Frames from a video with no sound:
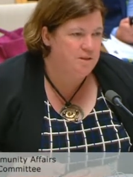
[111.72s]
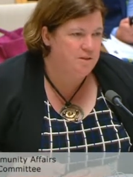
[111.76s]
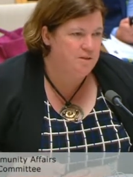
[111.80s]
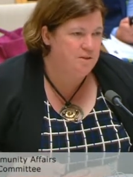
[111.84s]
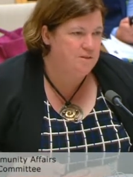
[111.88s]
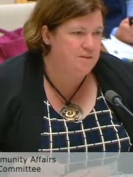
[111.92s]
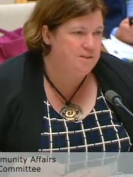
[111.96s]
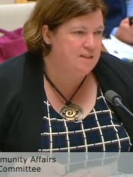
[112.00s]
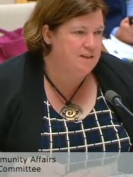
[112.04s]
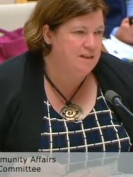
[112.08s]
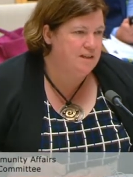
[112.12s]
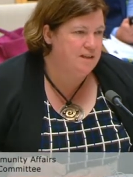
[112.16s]

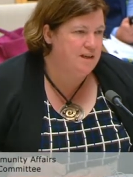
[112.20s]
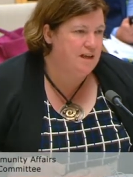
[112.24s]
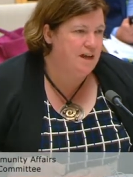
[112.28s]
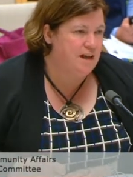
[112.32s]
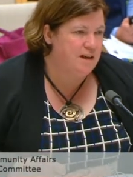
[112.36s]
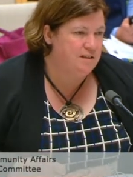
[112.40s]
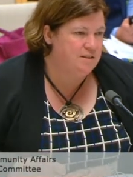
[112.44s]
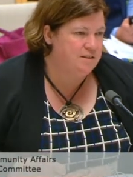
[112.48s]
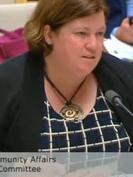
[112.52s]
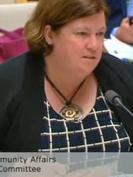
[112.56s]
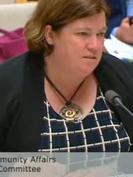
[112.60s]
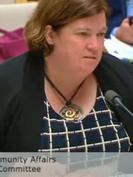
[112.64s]
using
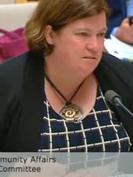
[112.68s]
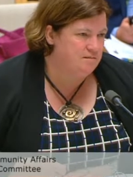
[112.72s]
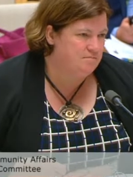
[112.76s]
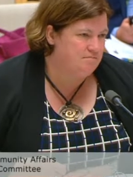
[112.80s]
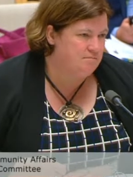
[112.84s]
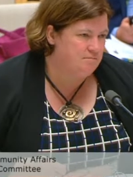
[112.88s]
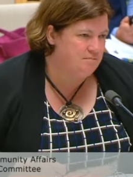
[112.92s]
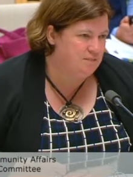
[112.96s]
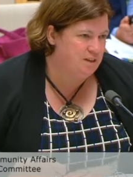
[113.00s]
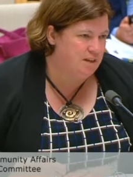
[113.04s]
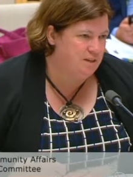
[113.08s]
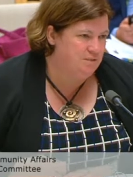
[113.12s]

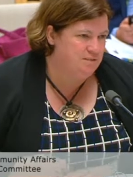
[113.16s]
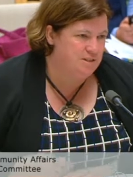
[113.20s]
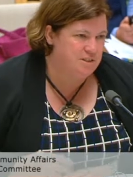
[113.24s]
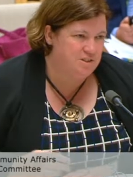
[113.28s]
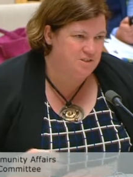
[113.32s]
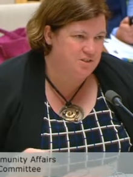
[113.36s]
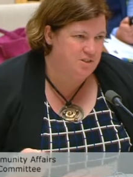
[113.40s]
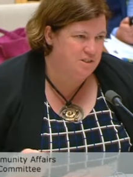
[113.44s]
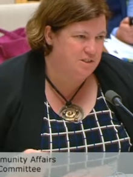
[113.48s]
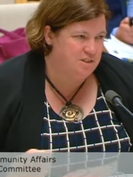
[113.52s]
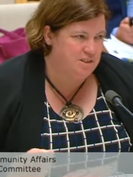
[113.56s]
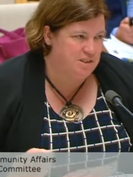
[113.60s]
a
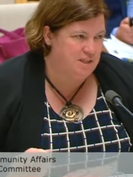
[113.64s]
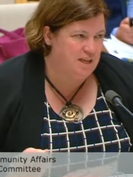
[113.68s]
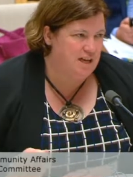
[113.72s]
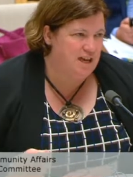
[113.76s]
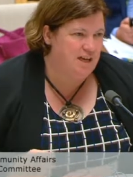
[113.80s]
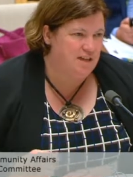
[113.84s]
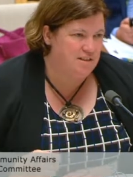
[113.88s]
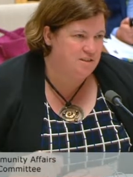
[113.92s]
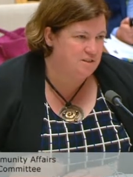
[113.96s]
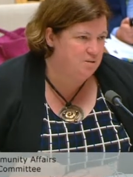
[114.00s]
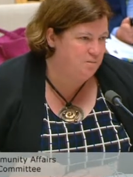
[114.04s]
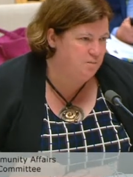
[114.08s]
restricted
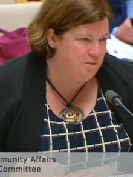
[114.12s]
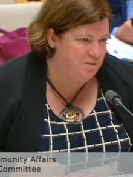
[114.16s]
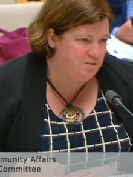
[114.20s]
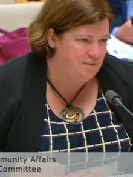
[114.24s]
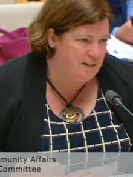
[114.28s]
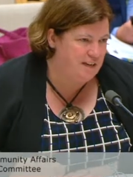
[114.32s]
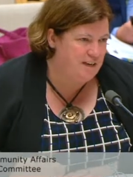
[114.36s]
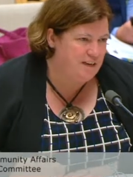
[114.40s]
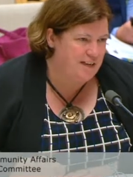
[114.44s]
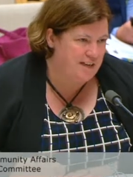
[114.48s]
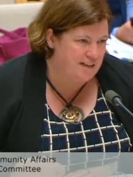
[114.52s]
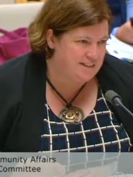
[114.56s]
card to
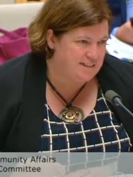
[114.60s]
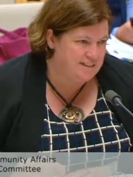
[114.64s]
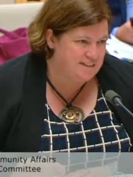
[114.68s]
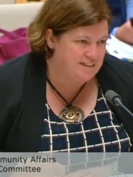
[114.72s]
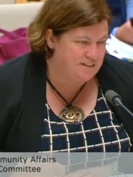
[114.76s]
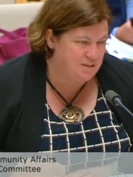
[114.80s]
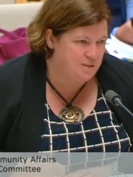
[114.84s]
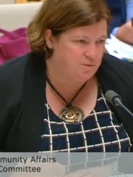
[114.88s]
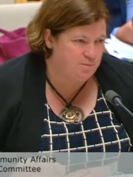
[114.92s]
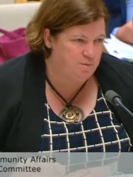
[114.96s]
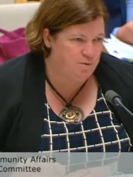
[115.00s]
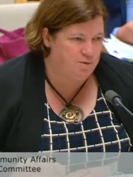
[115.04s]
prevent
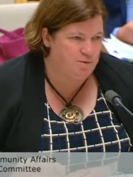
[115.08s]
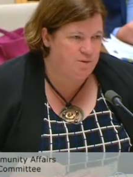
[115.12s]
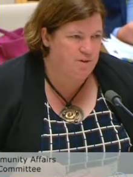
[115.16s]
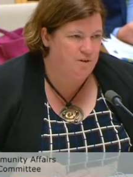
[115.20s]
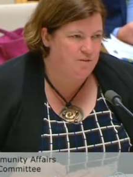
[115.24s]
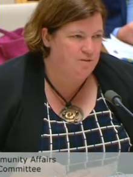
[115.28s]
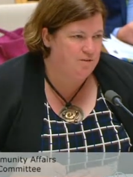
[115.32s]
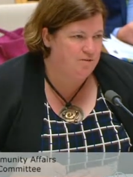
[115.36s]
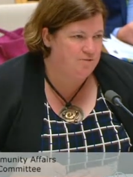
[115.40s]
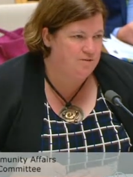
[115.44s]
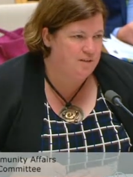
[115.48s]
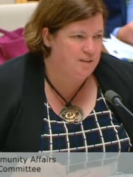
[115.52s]
access to
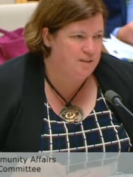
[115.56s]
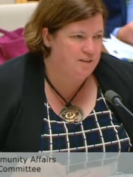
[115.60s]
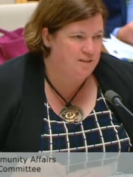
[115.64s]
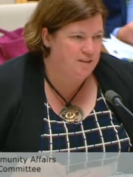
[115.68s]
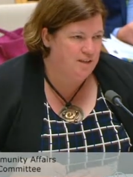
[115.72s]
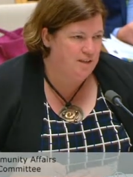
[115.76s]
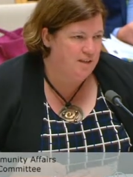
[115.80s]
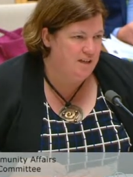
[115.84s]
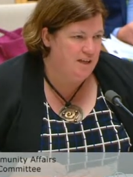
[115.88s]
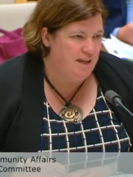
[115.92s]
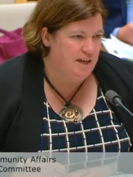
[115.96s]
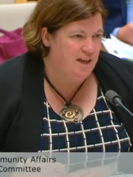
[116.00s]
pornography
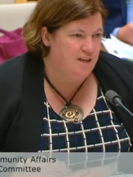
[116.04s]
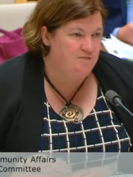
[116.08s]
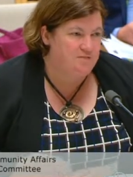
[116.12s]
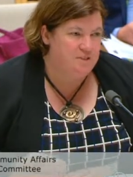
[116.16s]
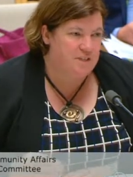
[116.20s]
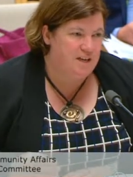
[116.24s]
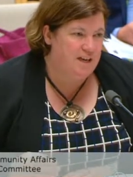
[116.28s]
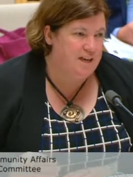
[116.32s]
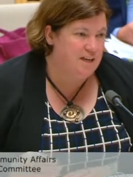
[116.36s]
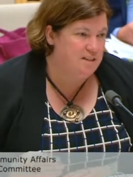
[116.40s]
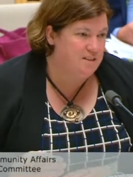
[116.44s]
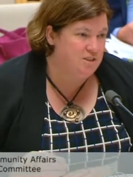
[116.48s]
have
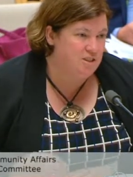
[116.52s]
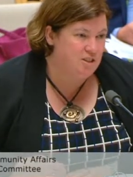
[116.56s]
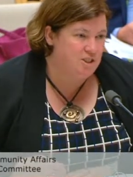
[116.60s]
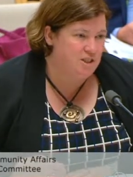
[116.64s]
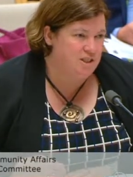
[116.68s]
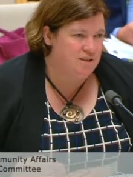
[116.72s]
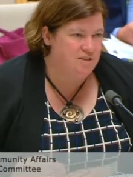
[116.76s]
changed,